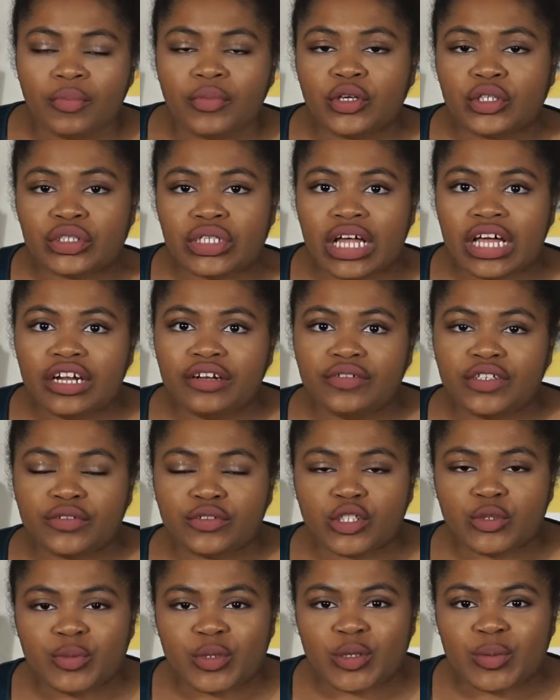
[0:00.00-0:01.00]
There's a lot of
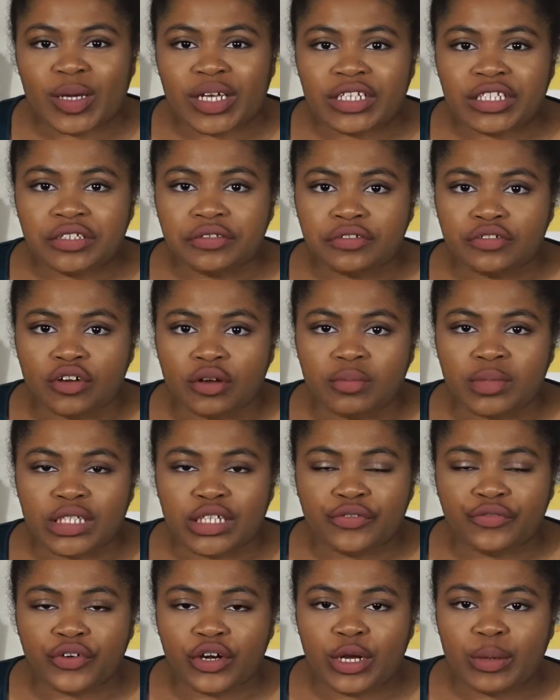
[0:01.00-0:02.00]
different perspectives from
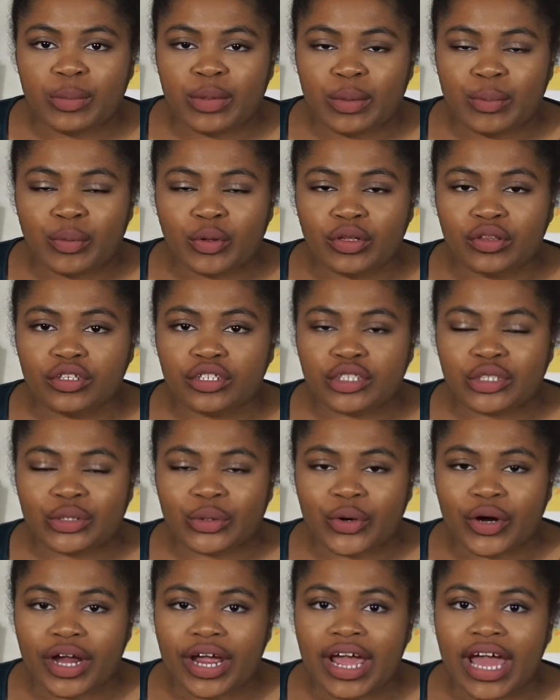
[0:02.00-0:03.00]
different people in the
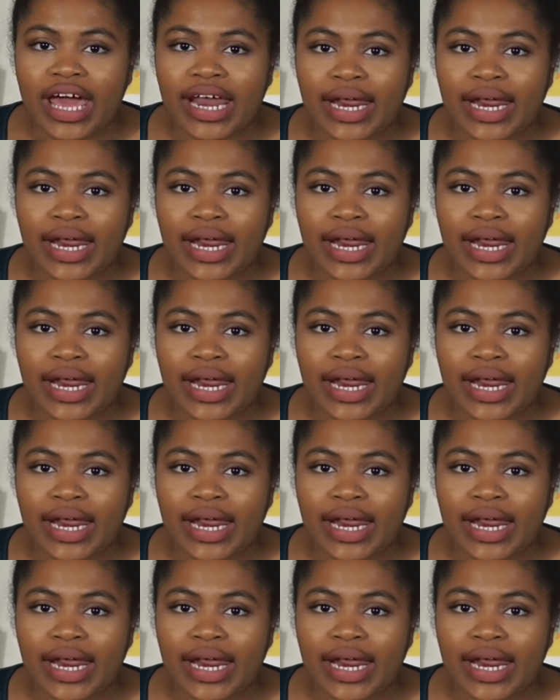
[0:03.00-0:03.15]
story,